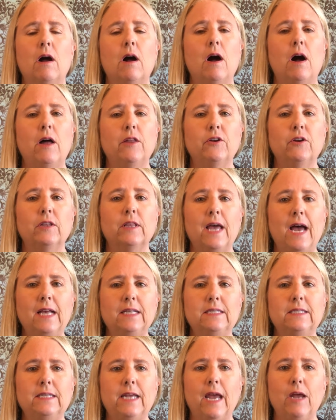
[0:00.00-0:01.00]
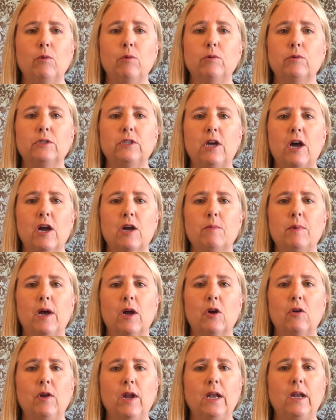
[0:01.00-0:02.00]
On our last day, we will talk
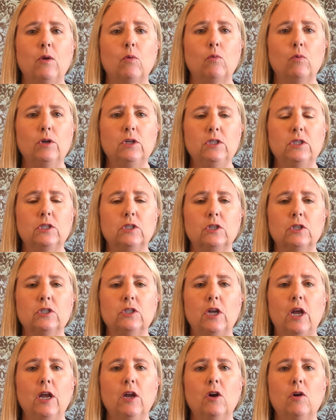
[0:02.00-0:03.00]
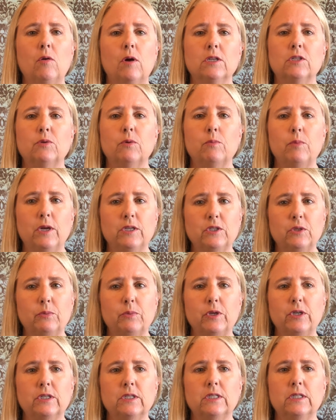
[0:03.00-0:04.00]
about creating word search and crossword puzzle
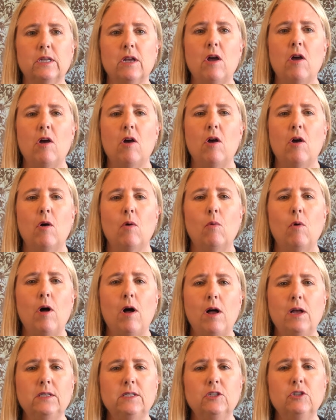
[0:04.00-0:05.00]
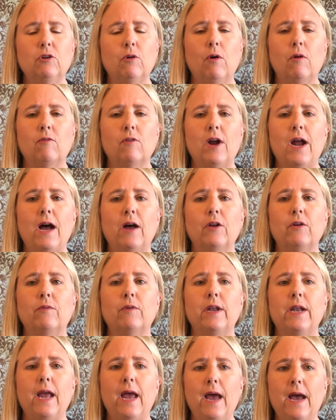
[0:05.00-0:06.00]
books. We'll also go over how to
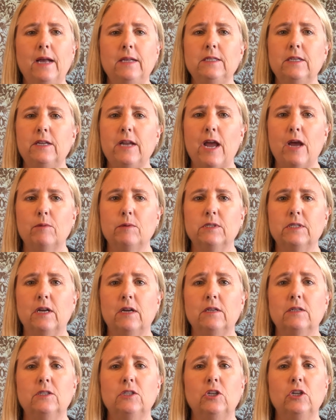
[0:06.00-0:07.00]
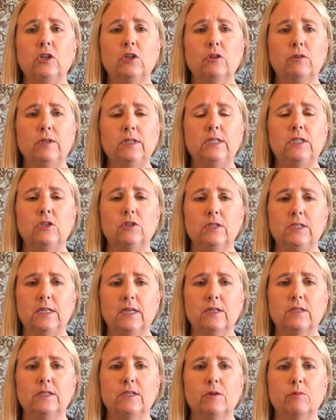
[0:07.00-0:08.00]
run ads on Amazon to increase your
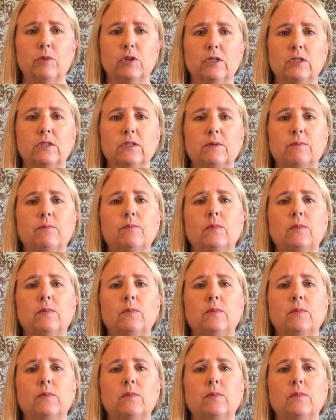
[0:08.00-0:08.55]
sales numbers.